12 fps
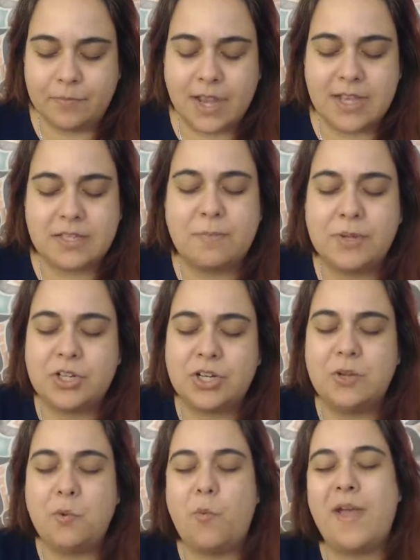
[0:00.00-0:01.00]

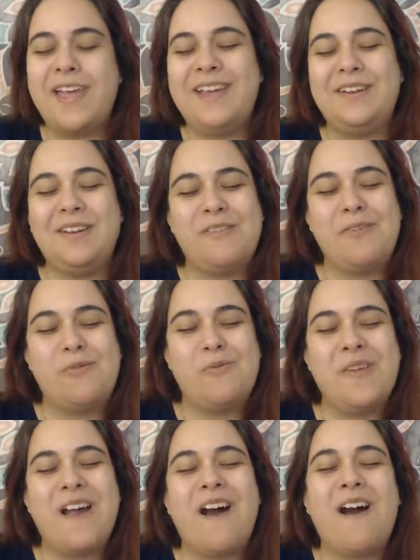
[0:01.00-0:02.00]
especially when
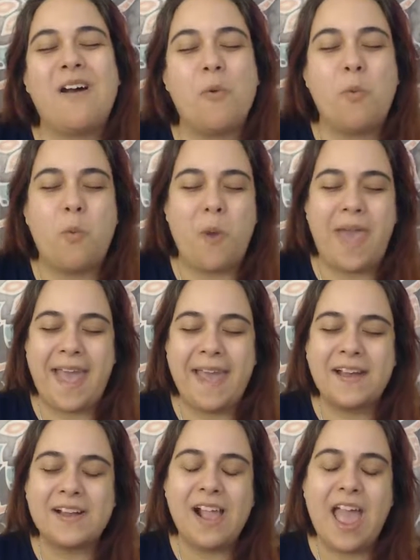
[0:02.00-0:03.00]
we are
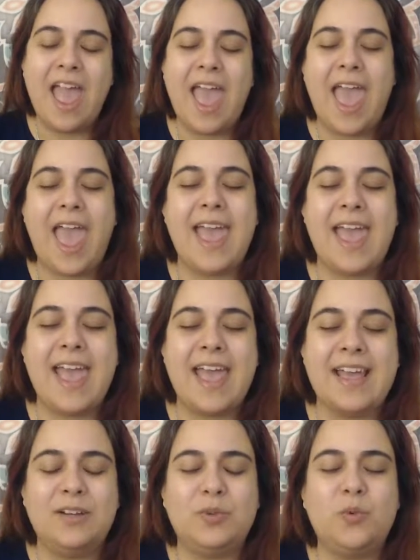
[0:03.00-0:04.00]
aware
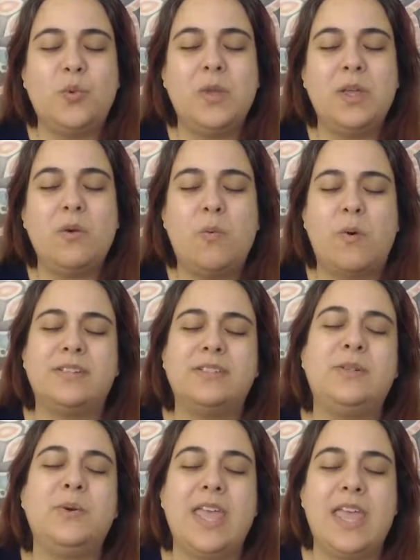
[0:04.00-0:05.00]
and we want
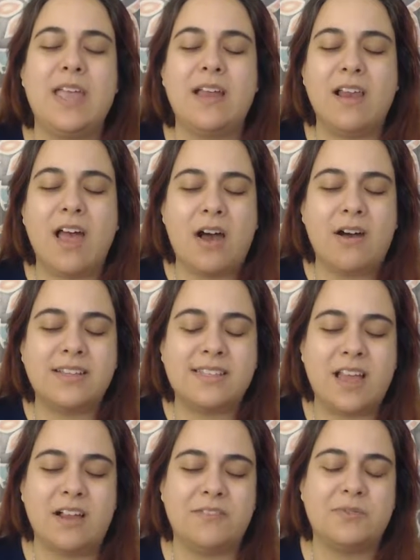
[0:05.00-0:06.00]
to heal
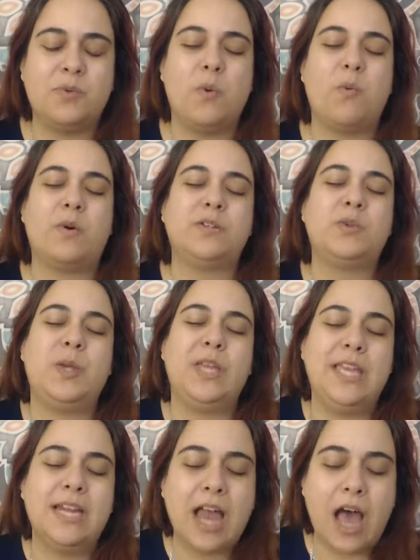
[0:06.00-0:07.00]
ourselves, we want to
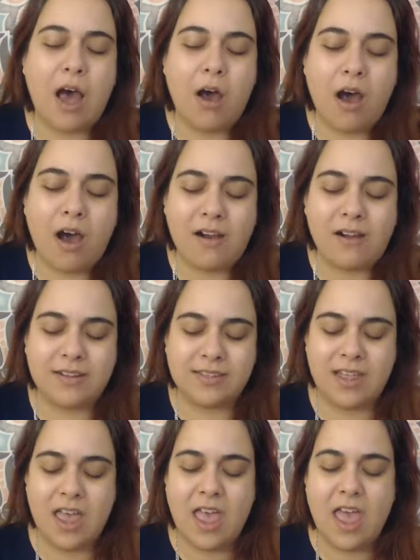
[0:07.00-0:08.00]
heal our
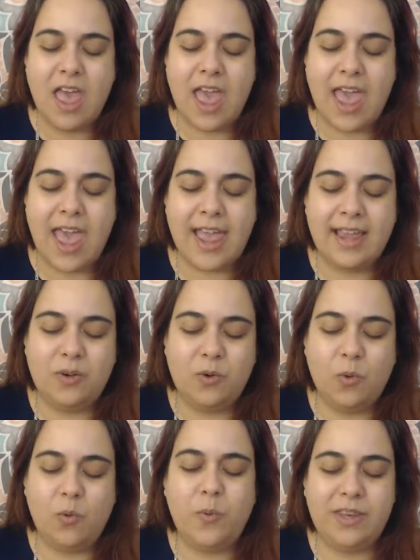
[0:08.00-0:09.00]
hearts, and
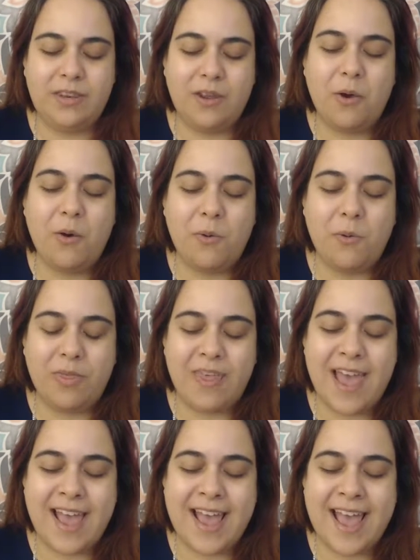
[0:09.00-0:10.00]
we know
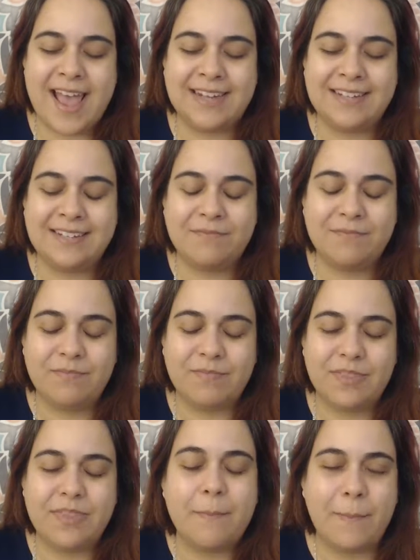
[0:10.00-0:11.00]
that
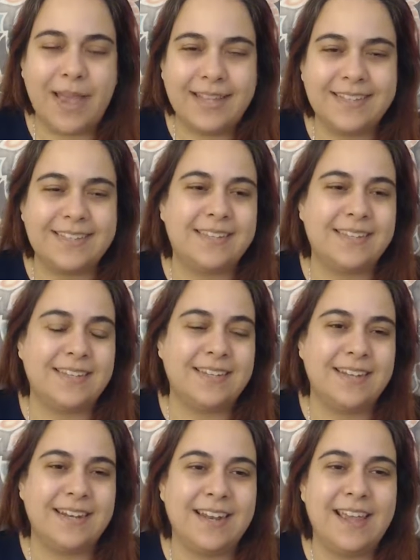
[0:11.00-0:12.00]
the medicine